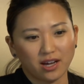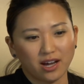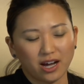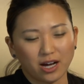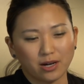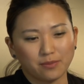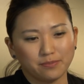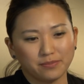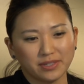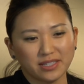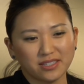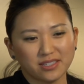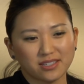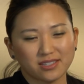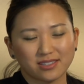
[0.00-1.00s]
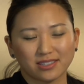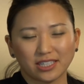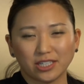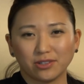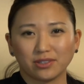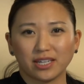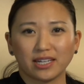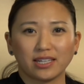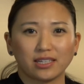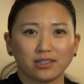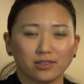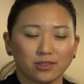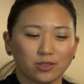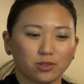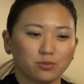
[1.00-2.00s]
and this is, you know, getting
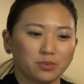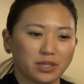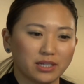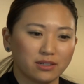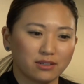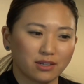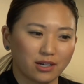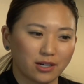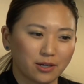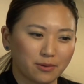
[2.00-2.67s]
a little bit